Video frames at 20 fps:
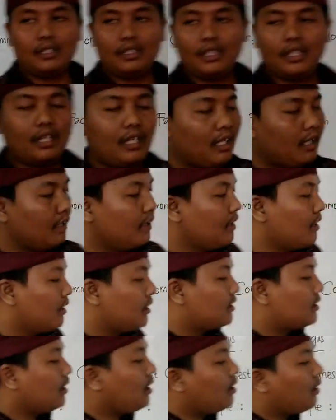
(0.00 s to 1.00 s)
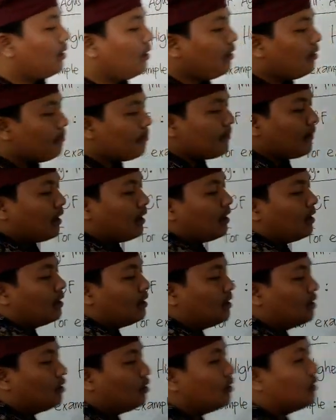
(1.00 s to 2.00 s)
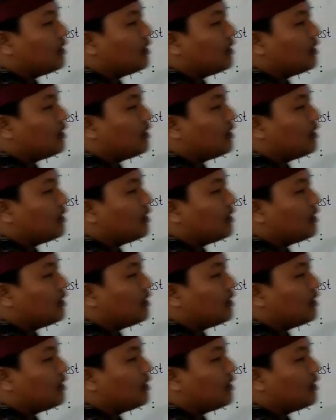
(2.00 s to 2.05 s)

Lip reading: Yeah, so you